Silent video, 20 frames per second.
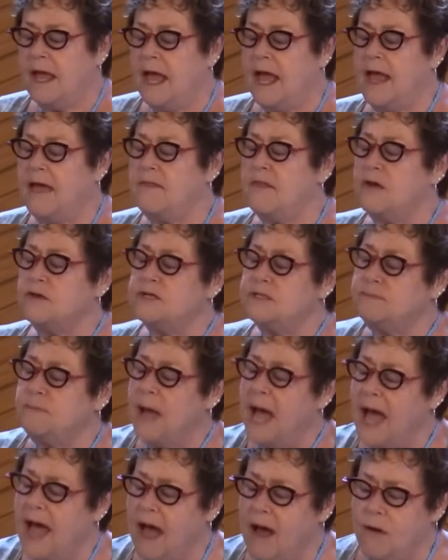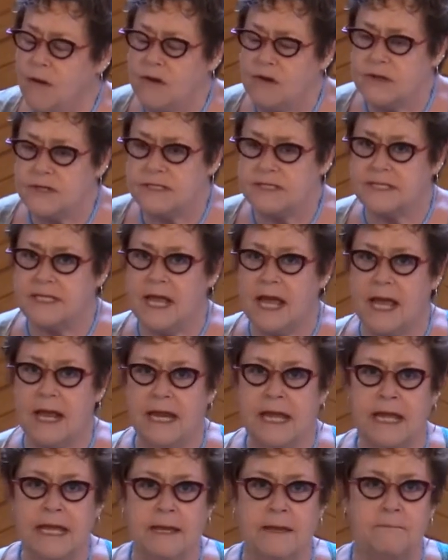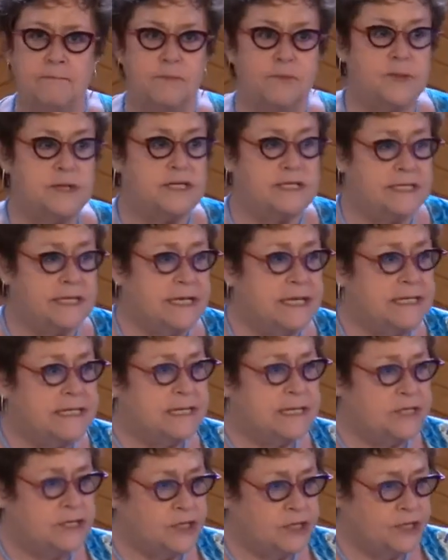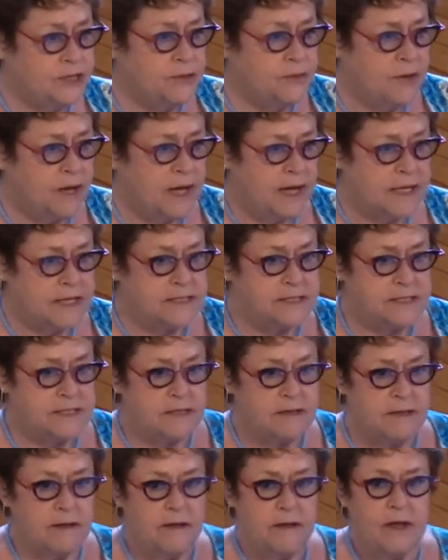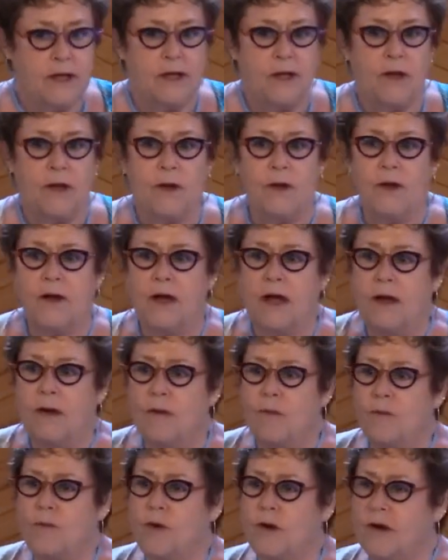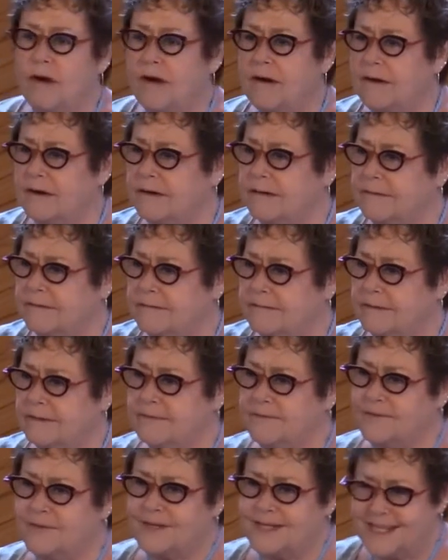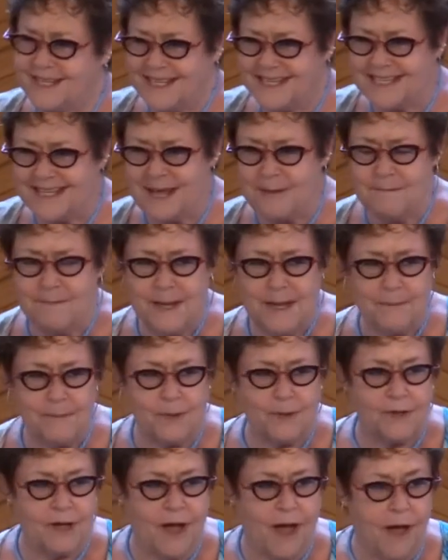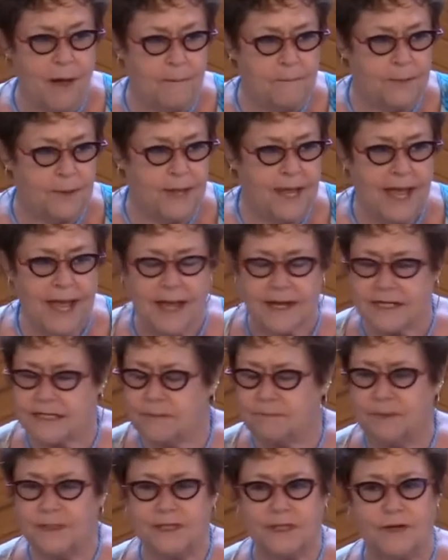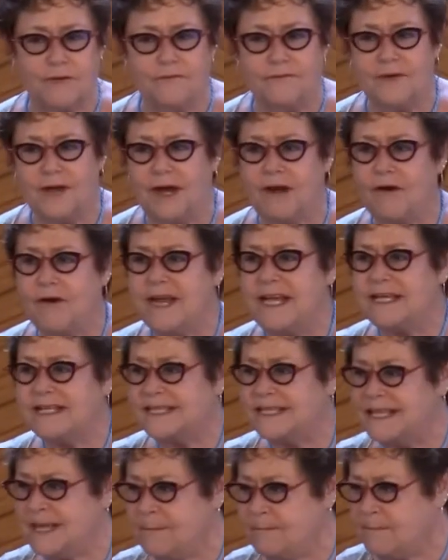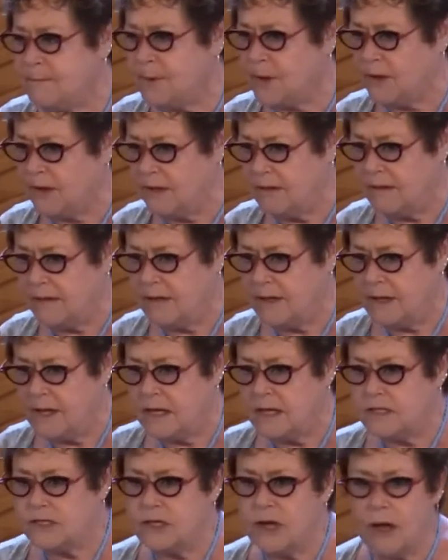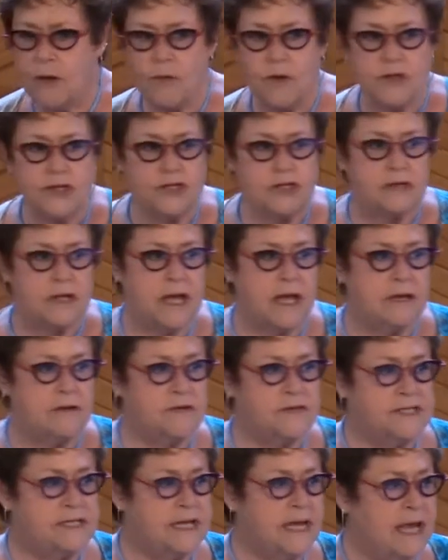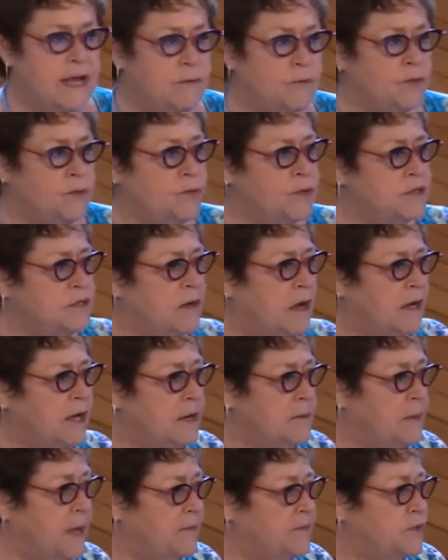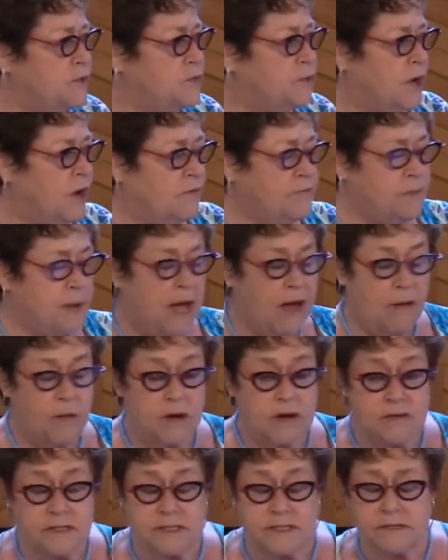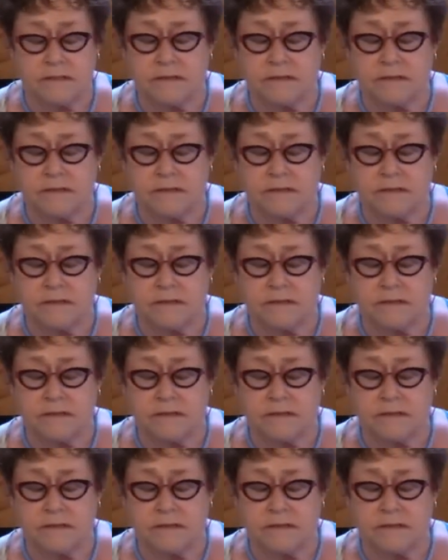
And those powers that he presented to us were, to some people, complex, but they're very simple. So I want you to understand, when we're talking about the 12 powers,